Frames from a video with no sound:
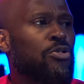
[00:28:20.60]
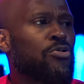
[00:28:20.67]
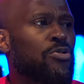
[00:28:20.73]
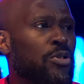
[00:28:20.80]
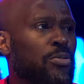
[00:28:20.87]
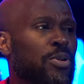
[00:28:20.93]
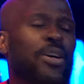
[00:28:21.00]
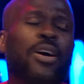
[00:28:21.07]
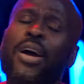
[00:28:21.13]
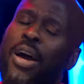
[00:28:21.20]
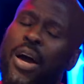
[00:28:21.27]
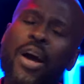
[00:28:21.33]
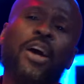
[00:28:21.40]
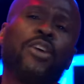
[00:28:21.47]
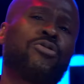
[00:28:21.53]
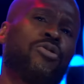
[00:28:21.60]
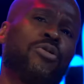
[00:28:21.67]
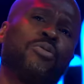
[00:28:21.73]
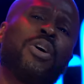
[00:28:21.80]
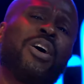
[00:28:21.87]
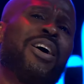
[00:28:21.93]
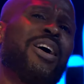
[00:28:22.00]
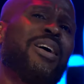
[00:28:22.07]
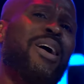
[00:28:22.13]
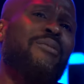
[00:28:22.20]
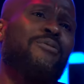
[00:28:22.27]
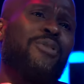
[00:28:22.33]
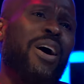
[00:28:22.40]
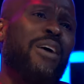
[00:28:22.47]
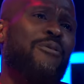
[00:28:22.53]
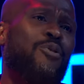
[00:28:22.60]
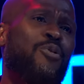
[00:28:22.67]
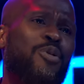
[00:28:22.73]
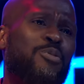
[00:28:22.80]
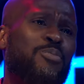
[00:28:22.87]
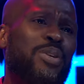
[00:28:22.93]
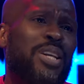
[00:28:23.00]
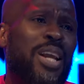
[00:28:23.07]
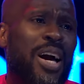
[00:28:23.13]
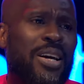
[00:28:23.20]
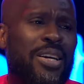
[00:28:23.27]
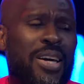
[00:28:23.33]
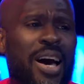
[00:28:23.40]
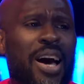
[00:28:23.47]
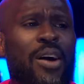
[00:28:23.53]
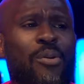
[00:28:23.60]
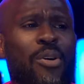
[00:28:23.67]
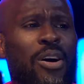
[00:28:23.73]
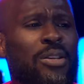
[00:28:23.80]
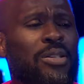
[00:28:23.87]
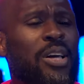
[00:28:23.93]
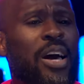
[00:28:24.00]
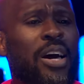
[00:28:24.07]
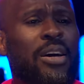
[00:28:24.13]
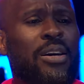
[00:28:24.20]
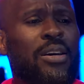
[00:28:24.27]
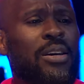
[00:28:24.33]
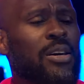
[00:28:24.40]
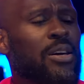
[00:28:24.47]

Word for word: on you. Yeah. So I've always been that guy where it's like,